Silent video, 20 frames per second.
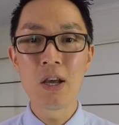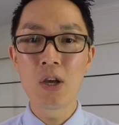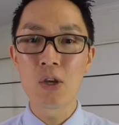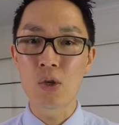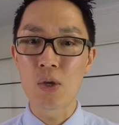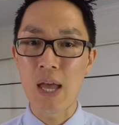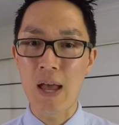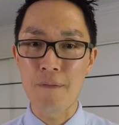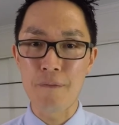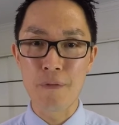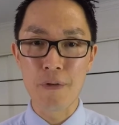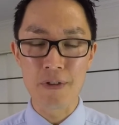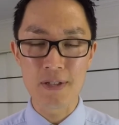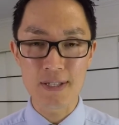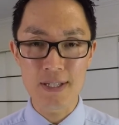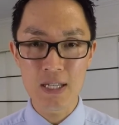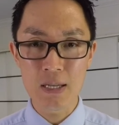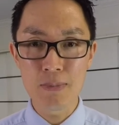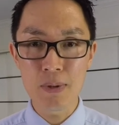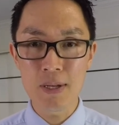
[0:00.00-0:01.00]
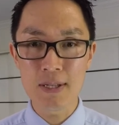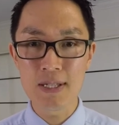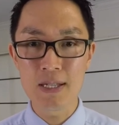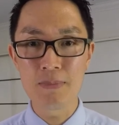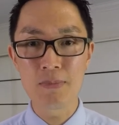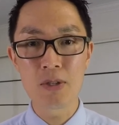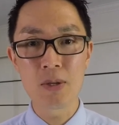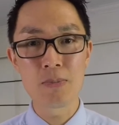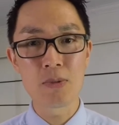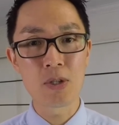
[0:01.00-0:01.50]
you have vestibular
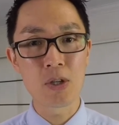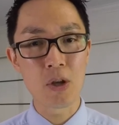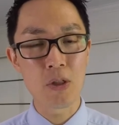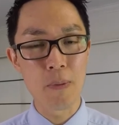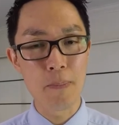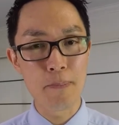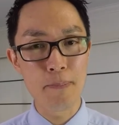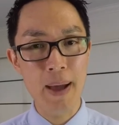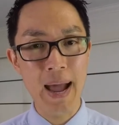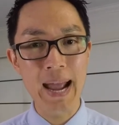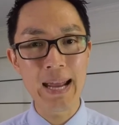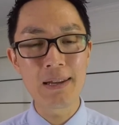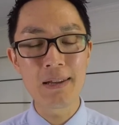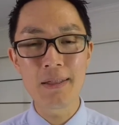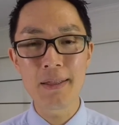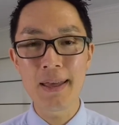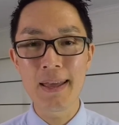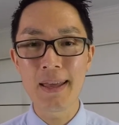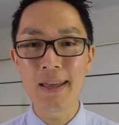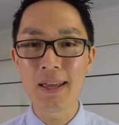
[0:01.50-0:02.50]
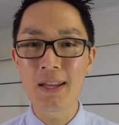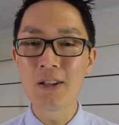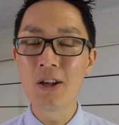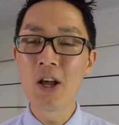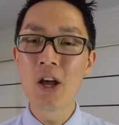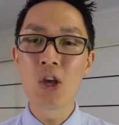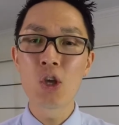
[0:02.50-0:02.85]
symptoms, you've got the pain in the head,